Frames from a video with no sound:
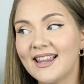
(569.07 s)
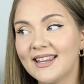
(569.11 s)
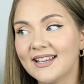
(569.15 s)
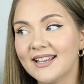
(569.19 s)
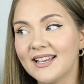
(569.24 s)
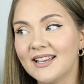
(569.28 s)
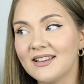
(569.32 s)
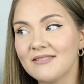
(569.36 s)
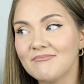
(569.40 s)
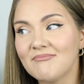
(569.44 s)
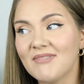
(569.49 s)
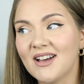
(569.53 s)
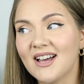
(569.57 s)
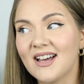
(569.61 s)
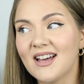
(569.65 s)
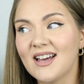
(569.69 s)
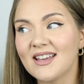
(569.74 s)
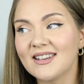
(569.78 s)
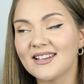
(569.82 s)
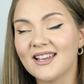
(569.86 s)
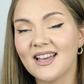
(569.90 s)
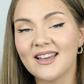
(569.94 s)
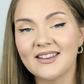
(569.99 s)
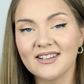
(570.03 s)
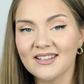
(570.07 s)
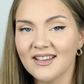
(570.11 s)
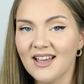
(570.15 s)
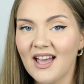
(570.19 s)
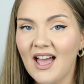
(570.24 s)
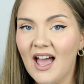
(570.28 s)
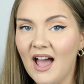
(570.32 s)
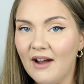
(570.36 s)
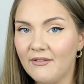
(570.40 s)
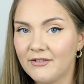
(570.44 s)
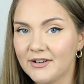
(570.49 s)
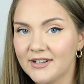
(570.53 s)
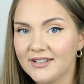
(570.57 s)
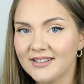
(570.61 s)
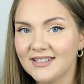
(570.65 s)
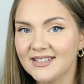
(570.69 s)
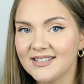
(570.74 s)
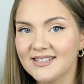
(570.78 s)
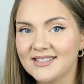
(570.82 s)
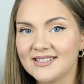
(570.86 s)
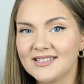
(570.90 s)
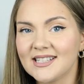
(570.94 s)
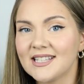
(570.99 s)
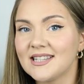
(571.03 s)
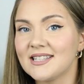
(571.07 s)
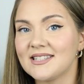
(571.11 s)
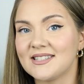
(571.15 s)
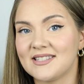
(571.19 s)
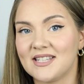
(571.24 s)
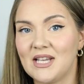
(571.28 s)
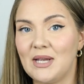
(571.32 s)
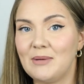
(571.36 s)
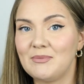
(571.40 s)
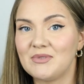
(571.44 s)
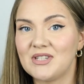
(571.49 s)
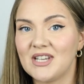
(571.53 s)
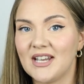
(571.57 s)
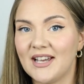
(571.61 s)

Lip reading: elegant, but kind of effortless at the same